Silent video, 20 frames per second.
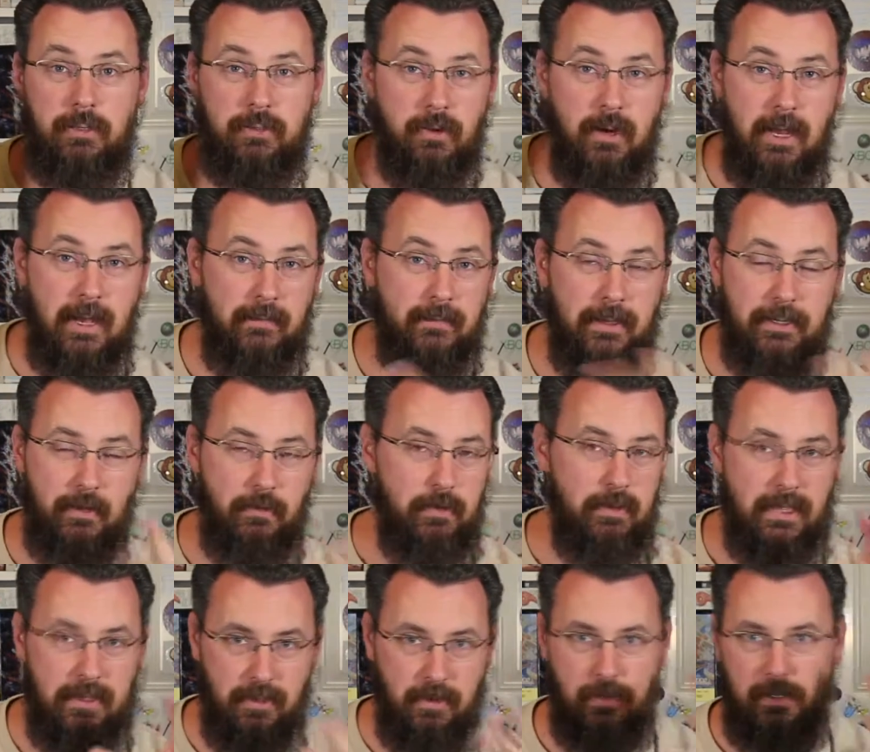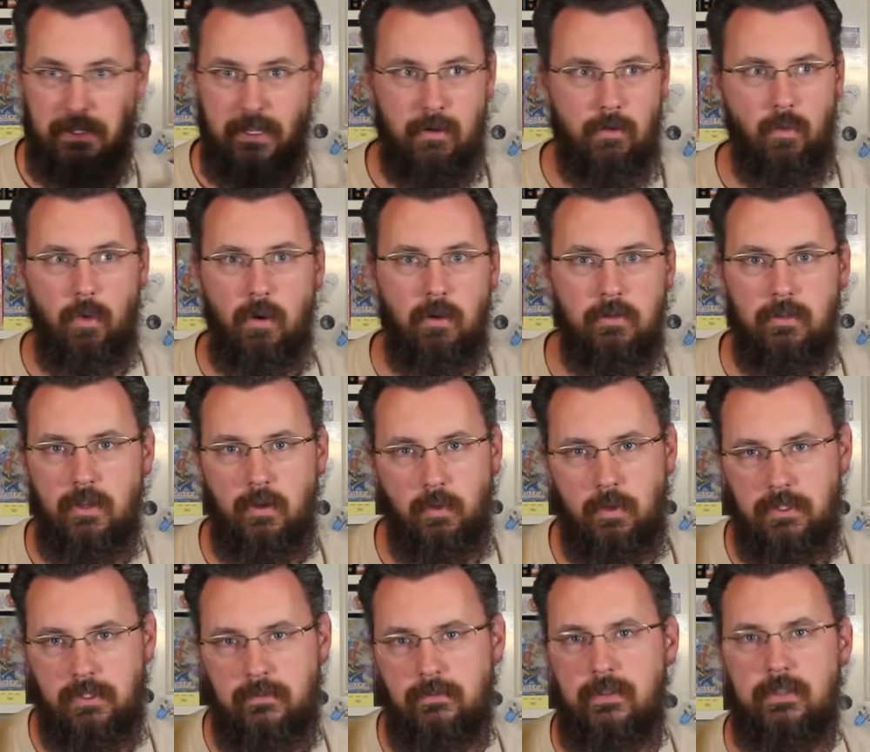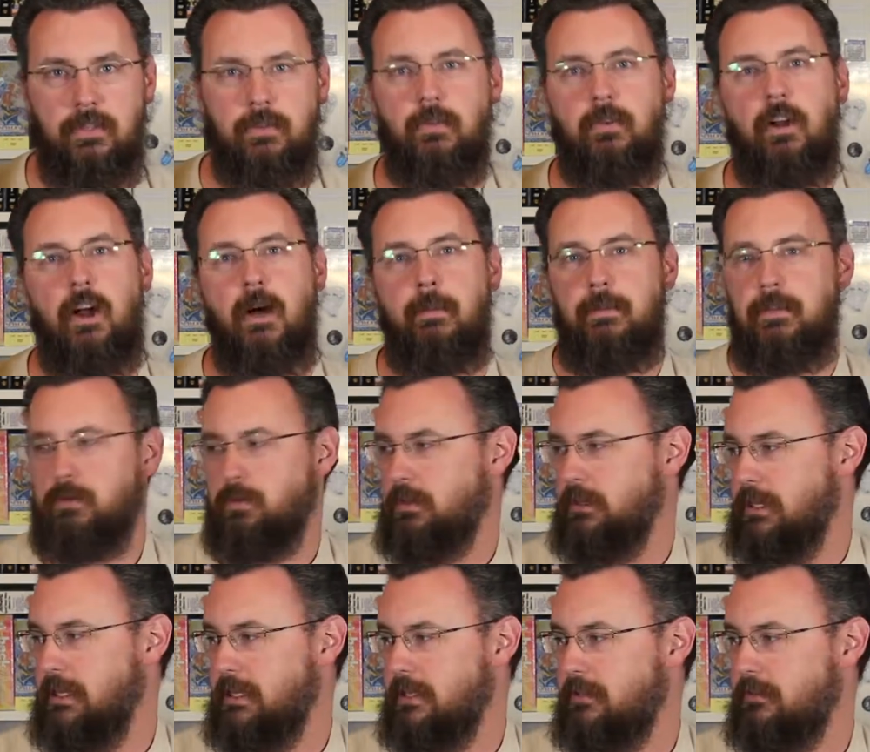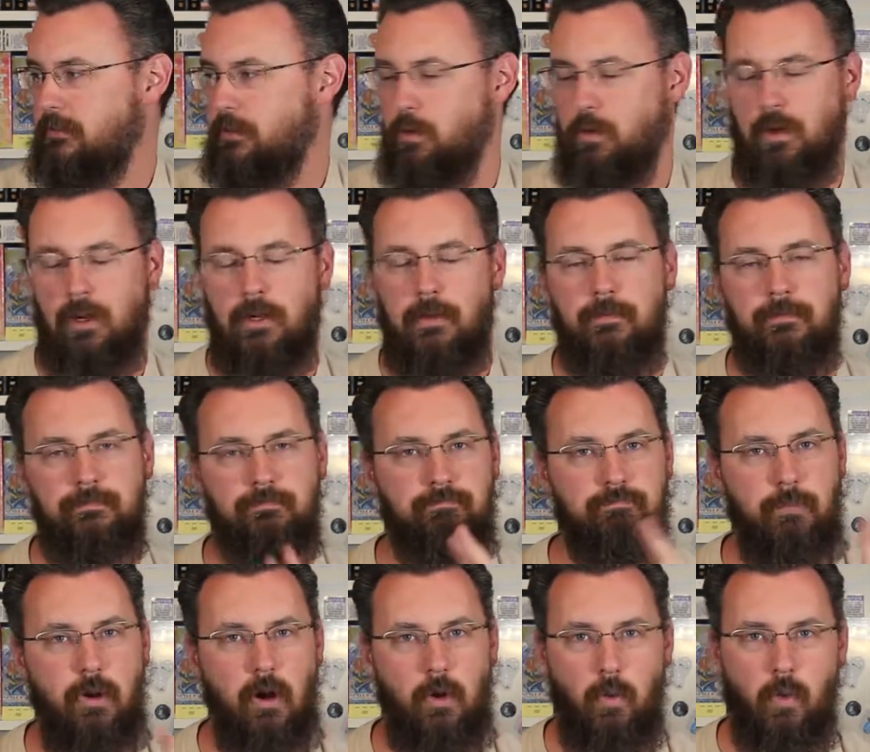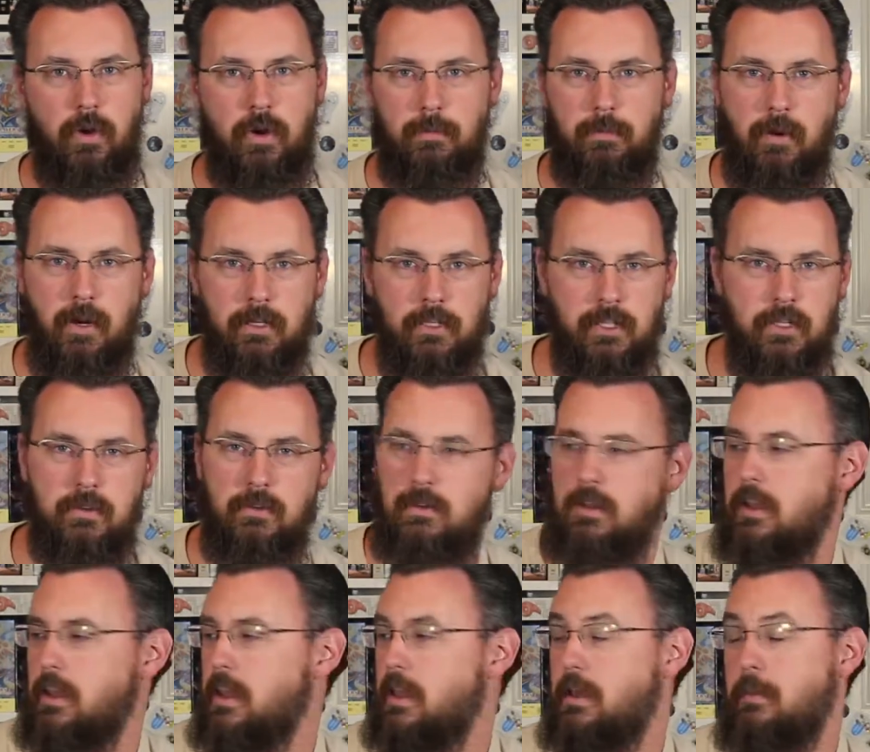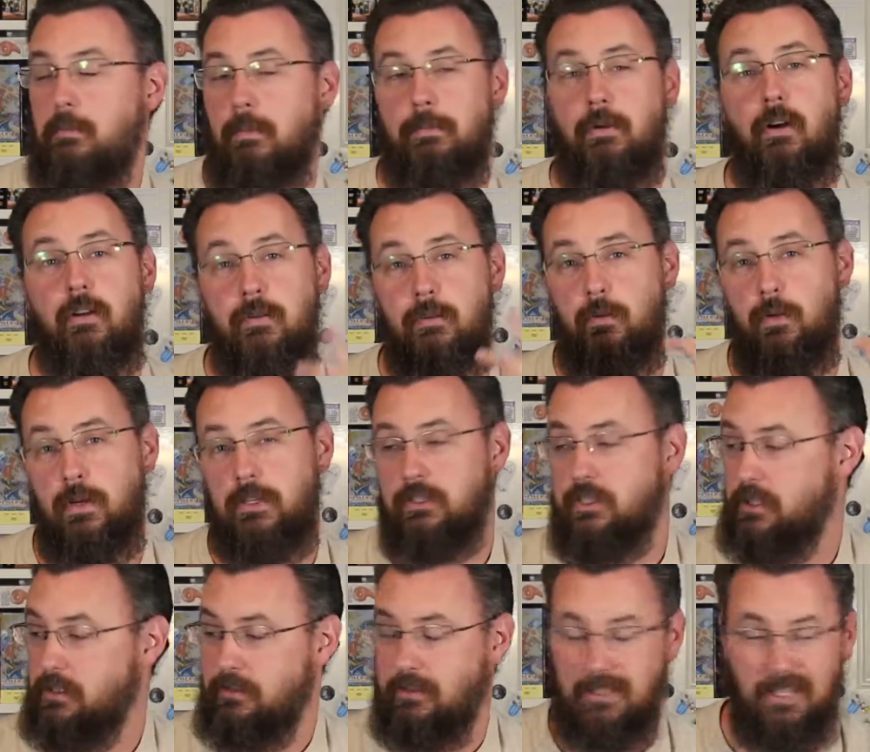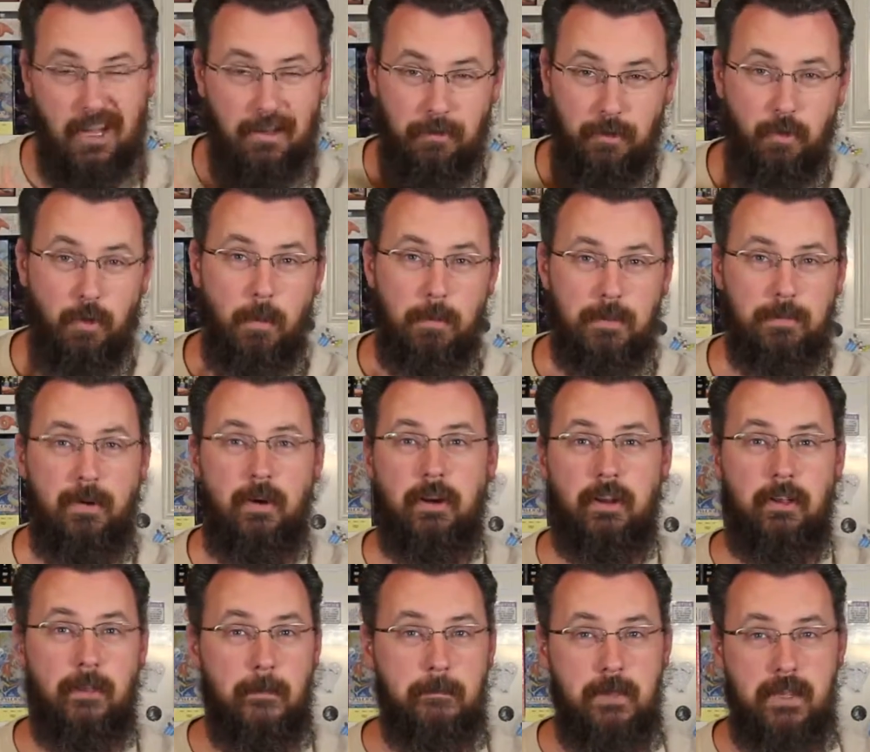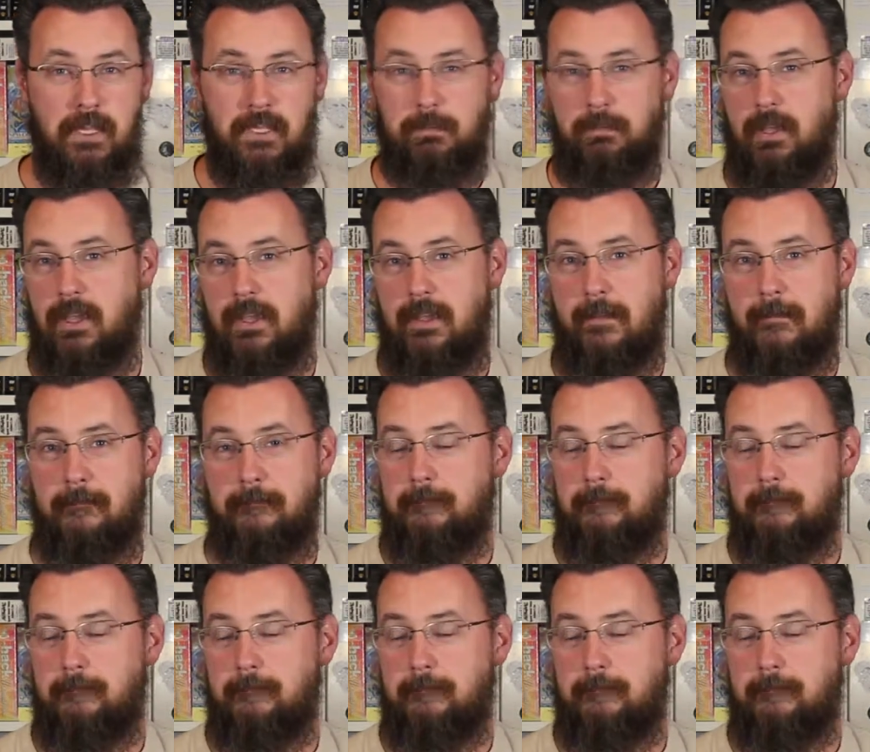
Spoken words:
Drive. There wasn't physical copies released for part 1 or part 2. Part 1 just called Corpse Party on the PSP.